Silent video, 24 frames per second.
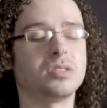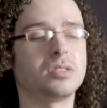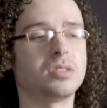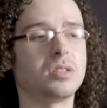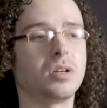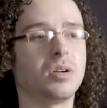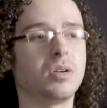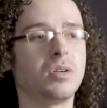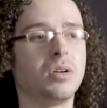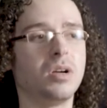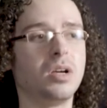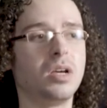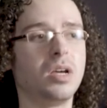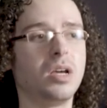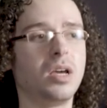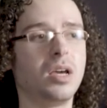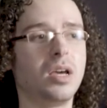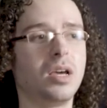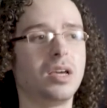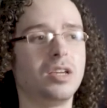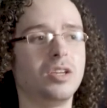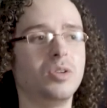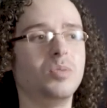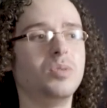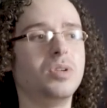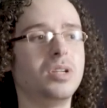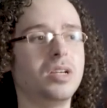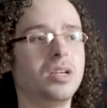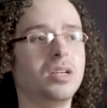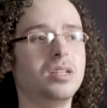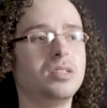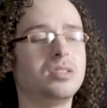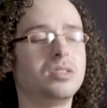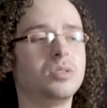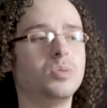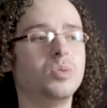So you
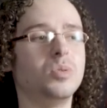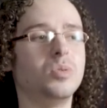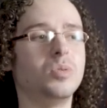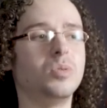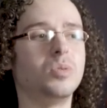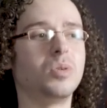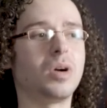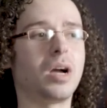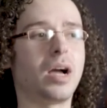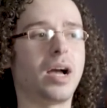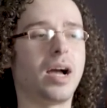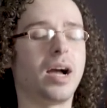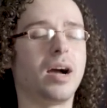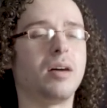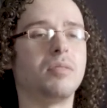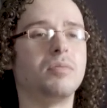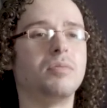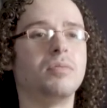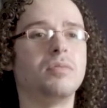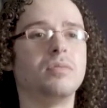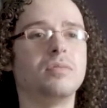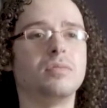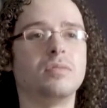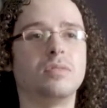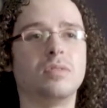need to have,